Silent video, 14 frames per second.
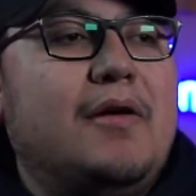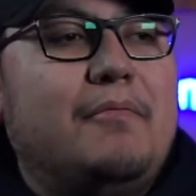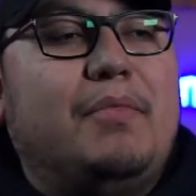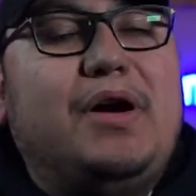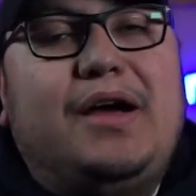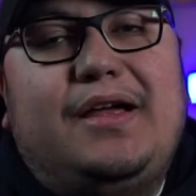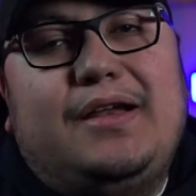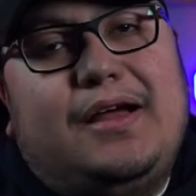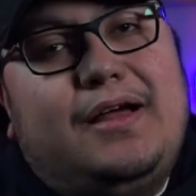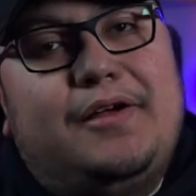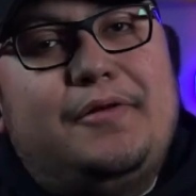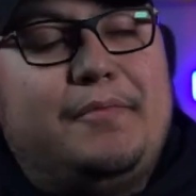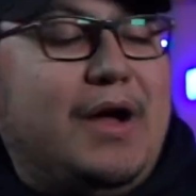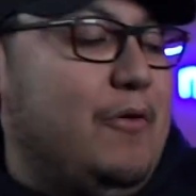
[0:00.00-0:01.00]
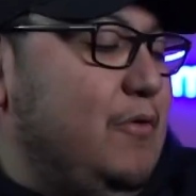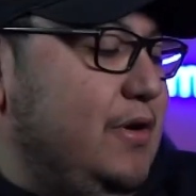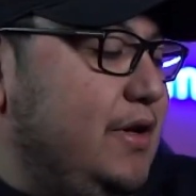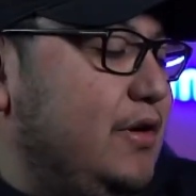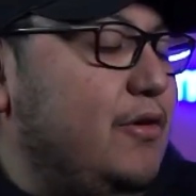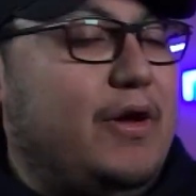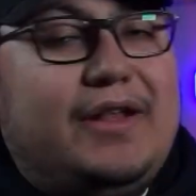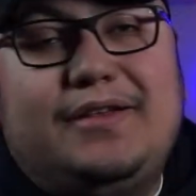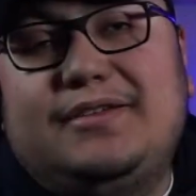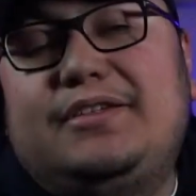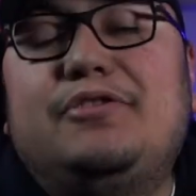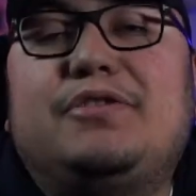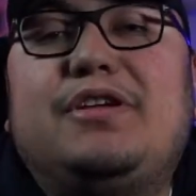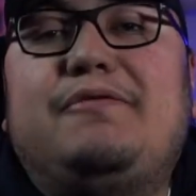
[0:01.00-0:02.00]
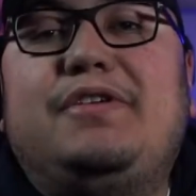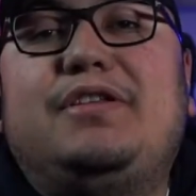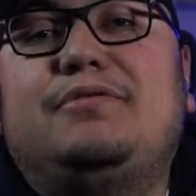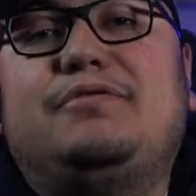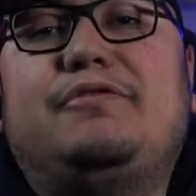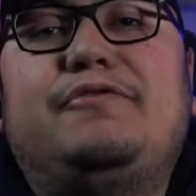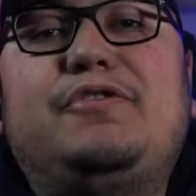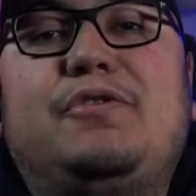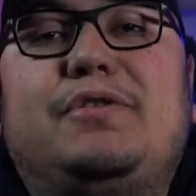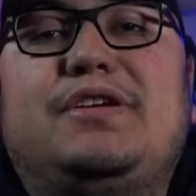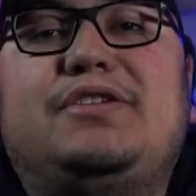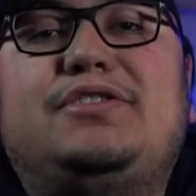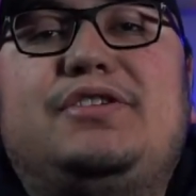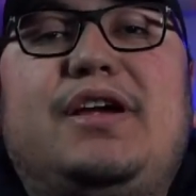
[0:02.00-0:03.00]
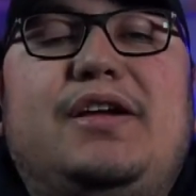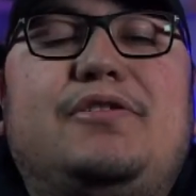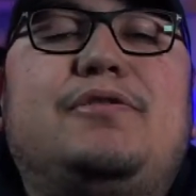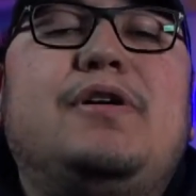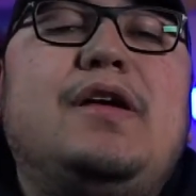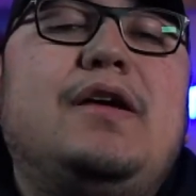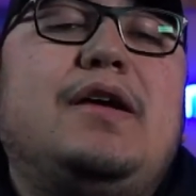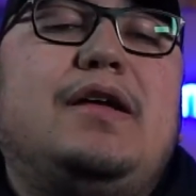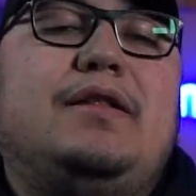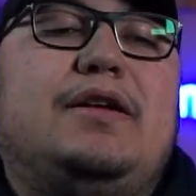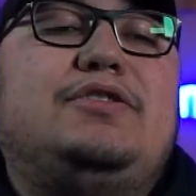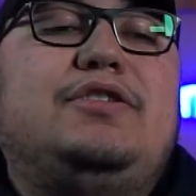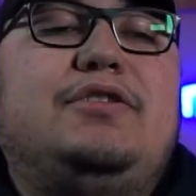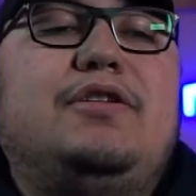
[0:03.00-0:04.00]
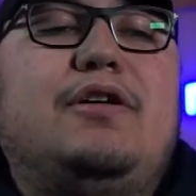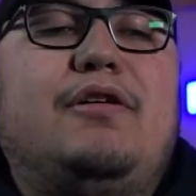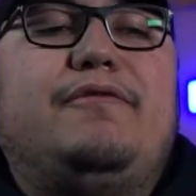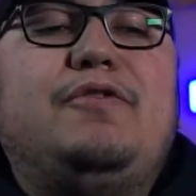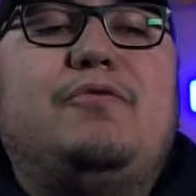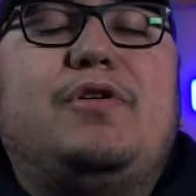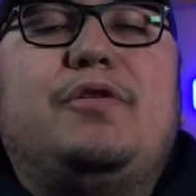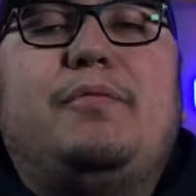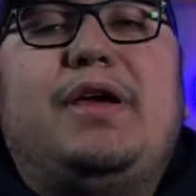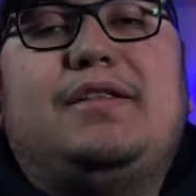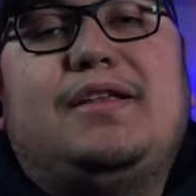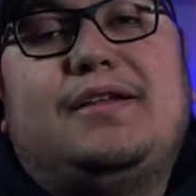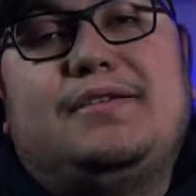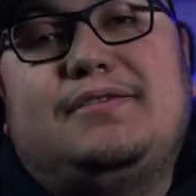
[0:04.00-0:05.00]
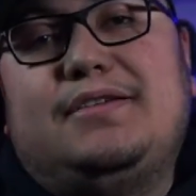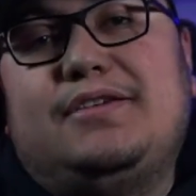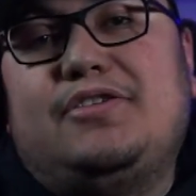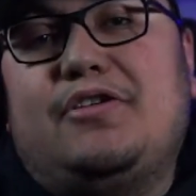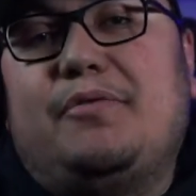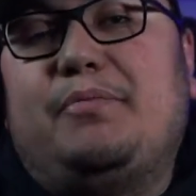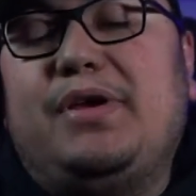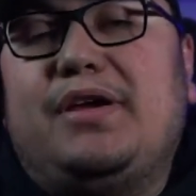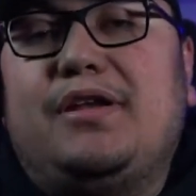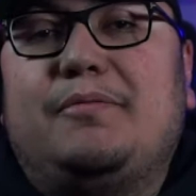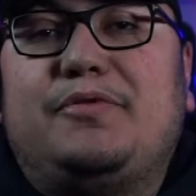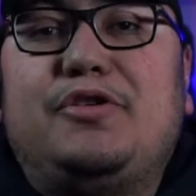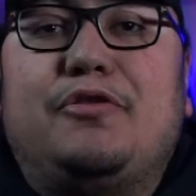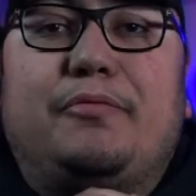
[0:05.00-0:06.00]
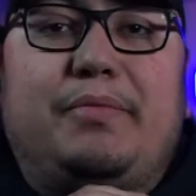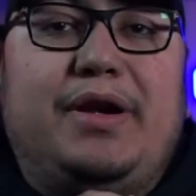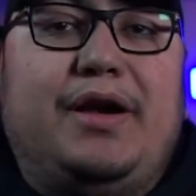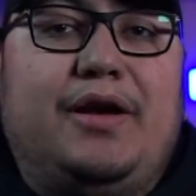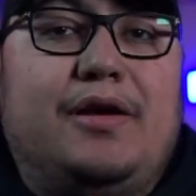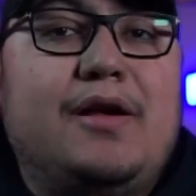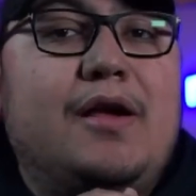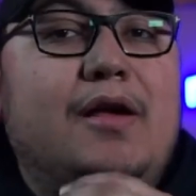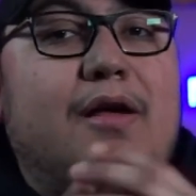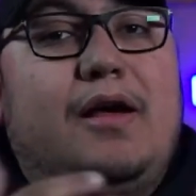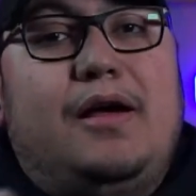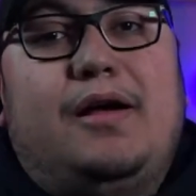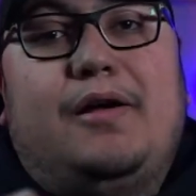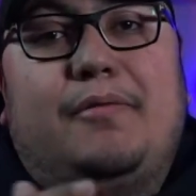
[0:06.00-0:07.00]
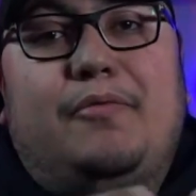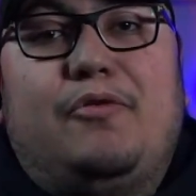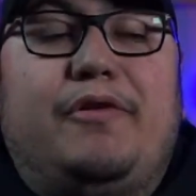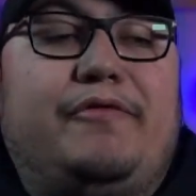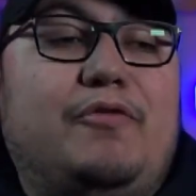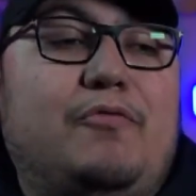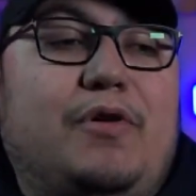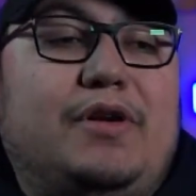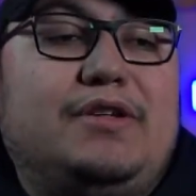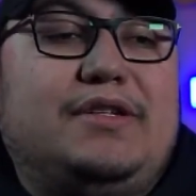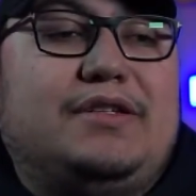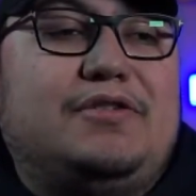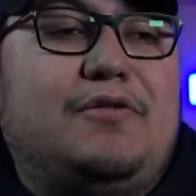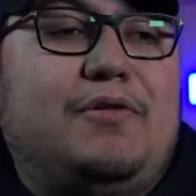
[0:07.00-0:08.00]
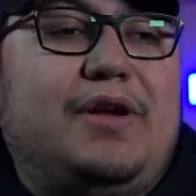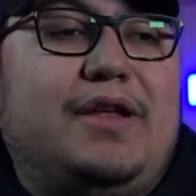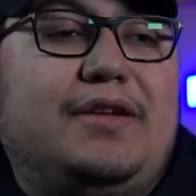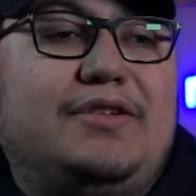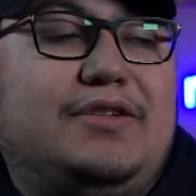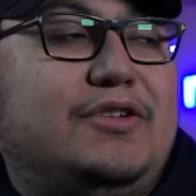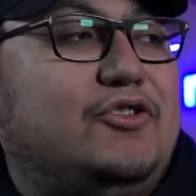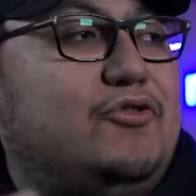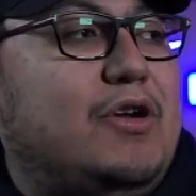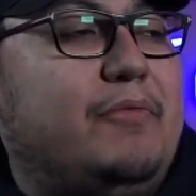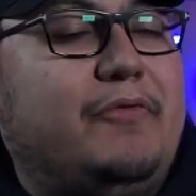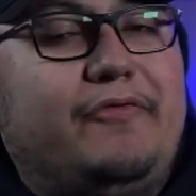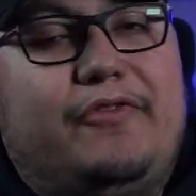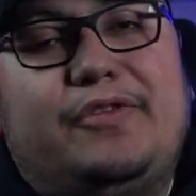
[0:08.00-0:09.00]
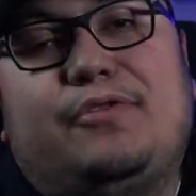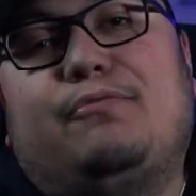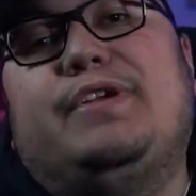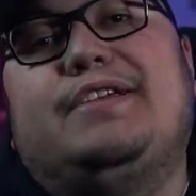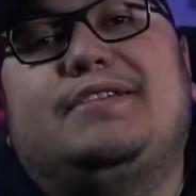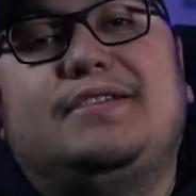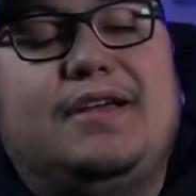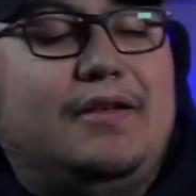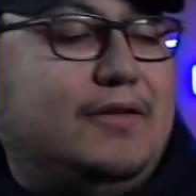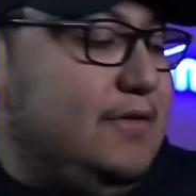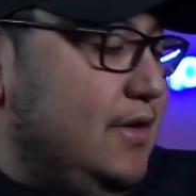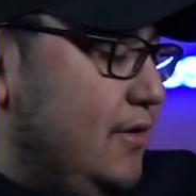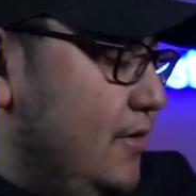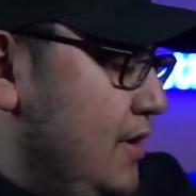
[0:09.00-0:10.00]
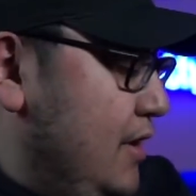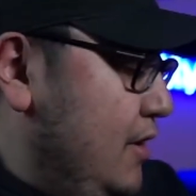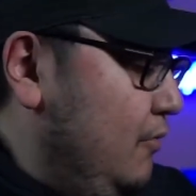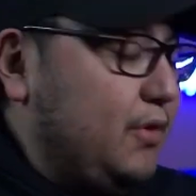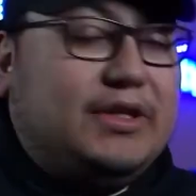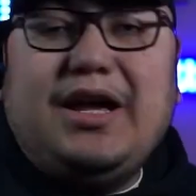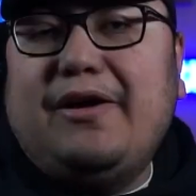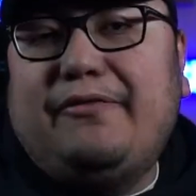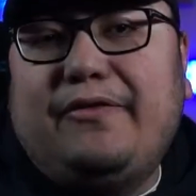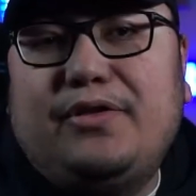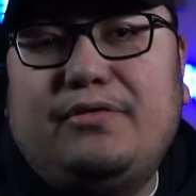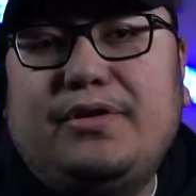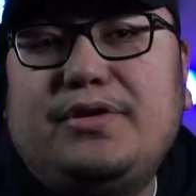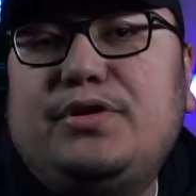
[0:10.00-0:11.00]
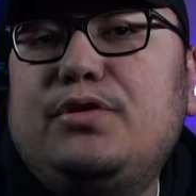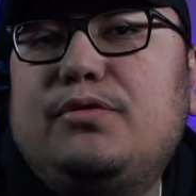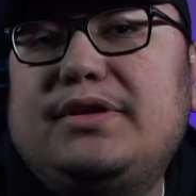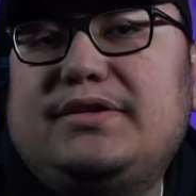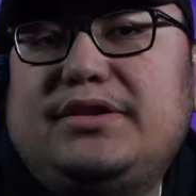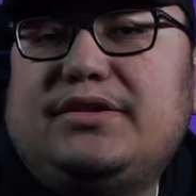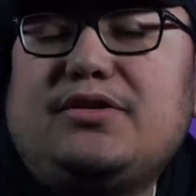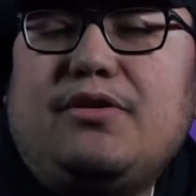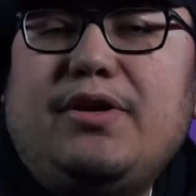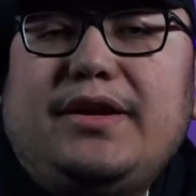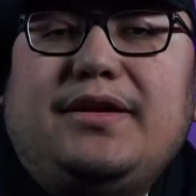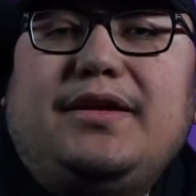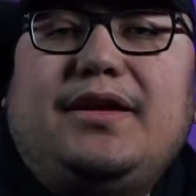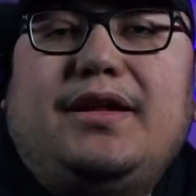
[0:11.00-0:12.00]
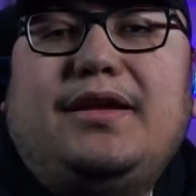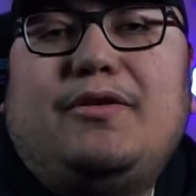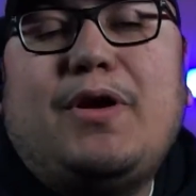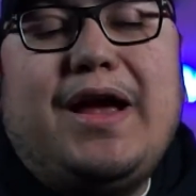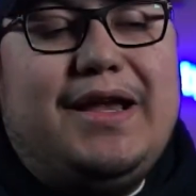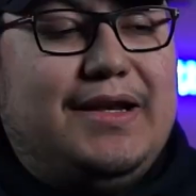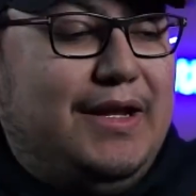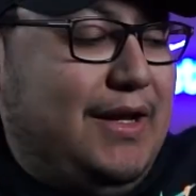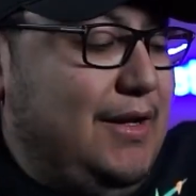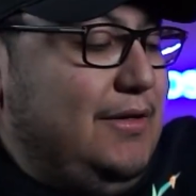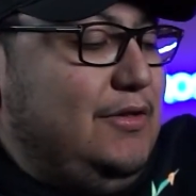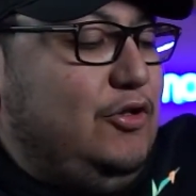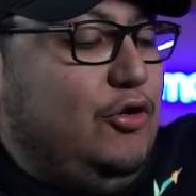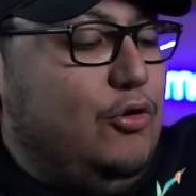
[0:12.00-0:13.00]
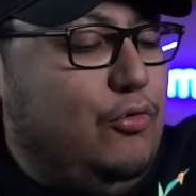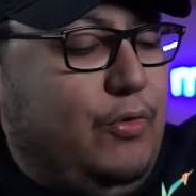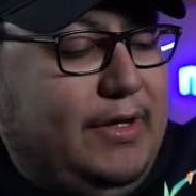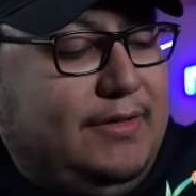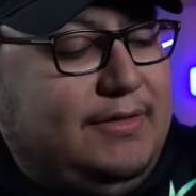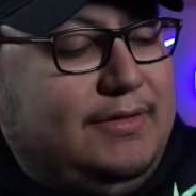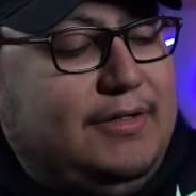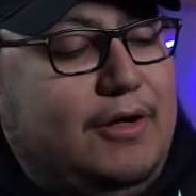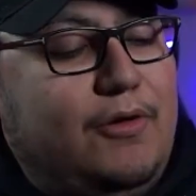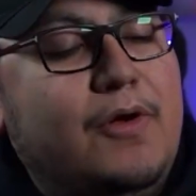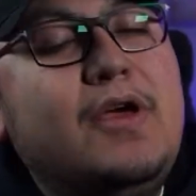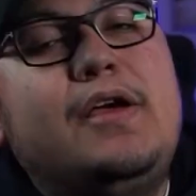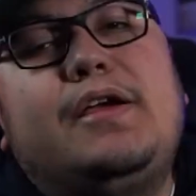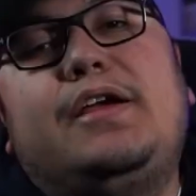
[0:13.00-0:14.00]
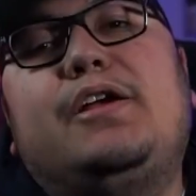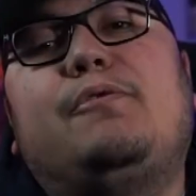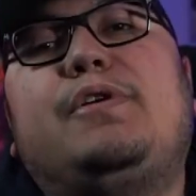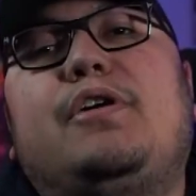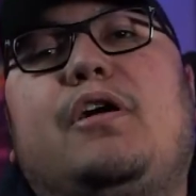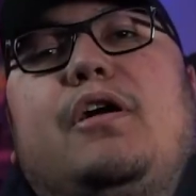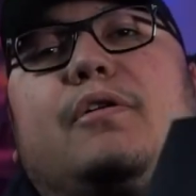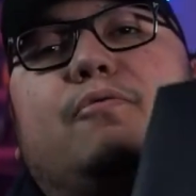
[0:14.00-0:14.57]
but I wanted to go ahead and still give you this review on this channel and let you know if you want to make that decision on picking up your pair, or if you want to just go ahead and just drop them for the resale. So without further ado, let's just go ahead and get it right into it. So here we are